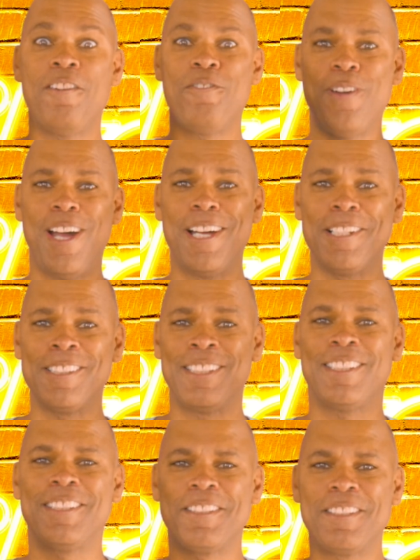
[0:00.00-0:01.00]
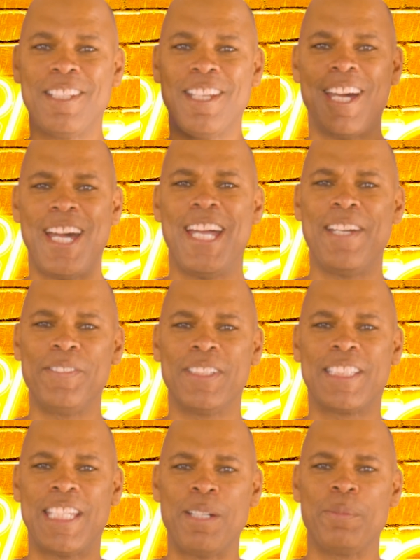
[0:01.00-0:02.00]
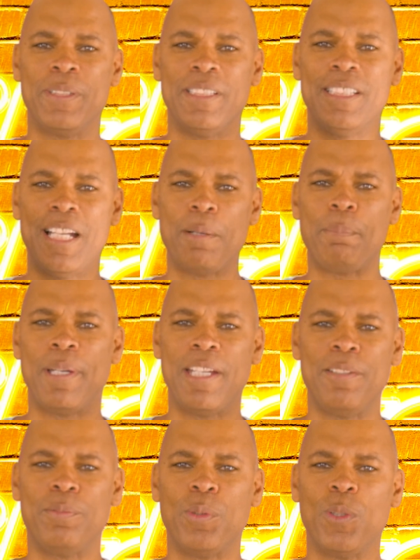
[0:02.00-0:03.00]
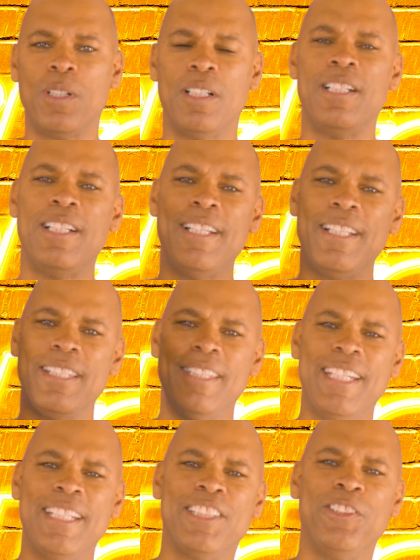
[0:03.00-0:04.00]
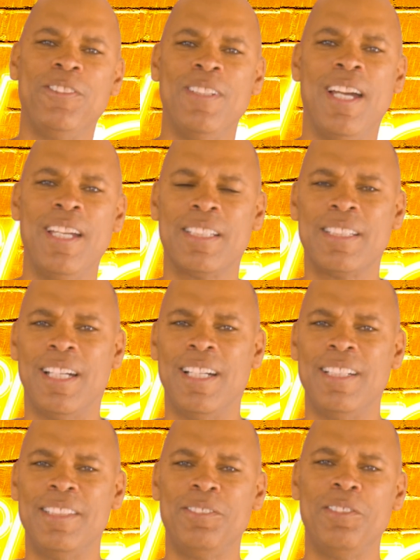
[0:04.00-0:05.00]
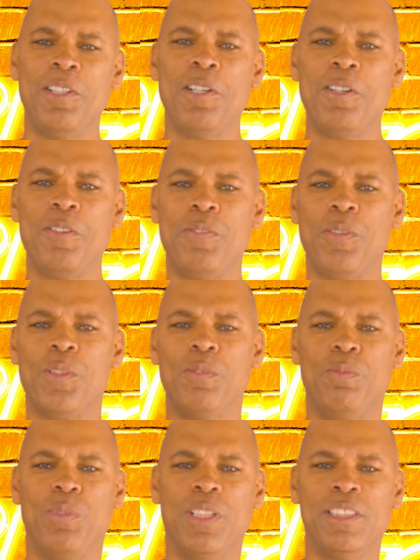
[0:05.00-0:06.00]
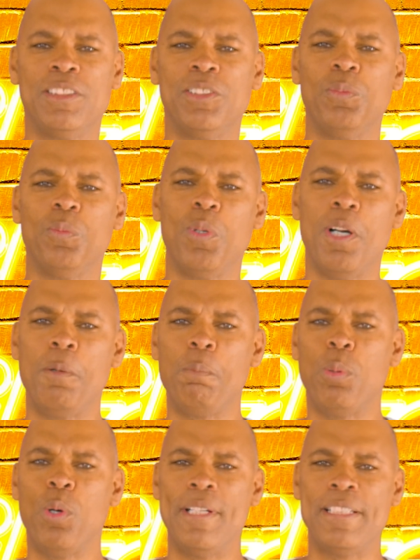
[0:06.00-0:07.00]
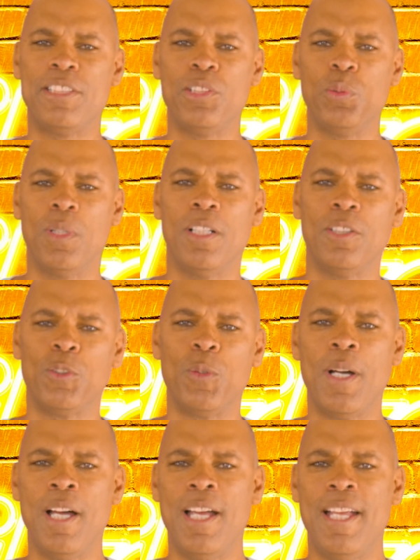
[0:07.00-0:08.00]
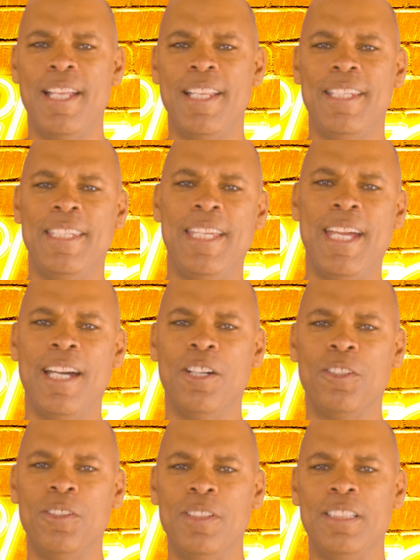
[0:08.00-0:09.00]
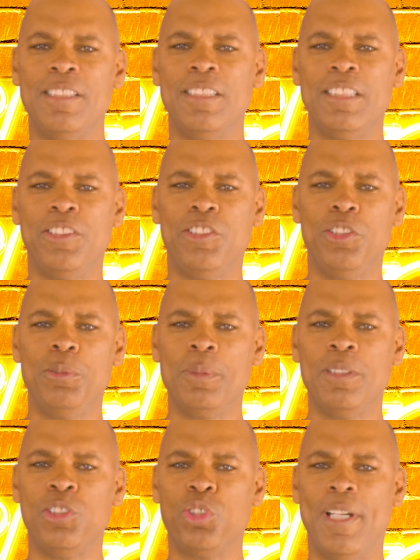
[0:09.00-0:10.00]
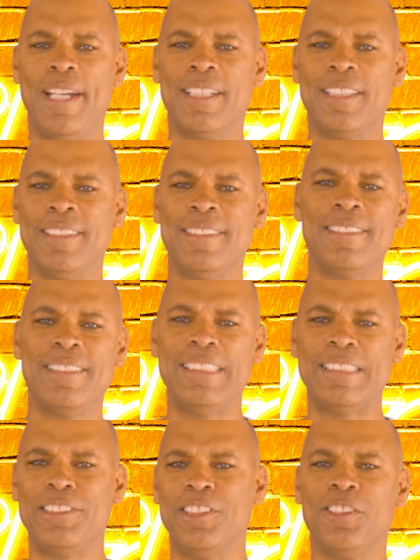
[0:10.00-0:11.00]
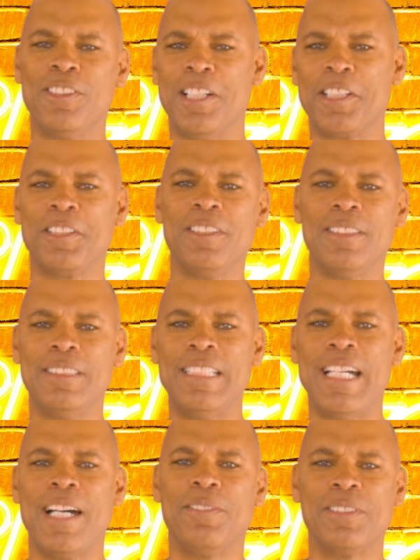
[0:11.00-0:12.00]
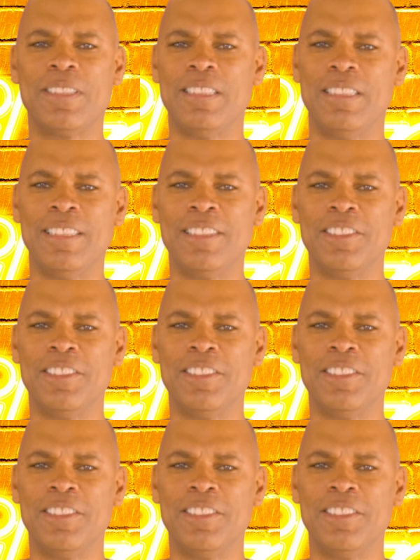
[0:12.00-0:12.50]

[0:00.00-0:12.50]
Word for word: Finally, I have the camera that I paid for. Thank you Nikon for version 1.20. Now, human tracking is no longer a novelty.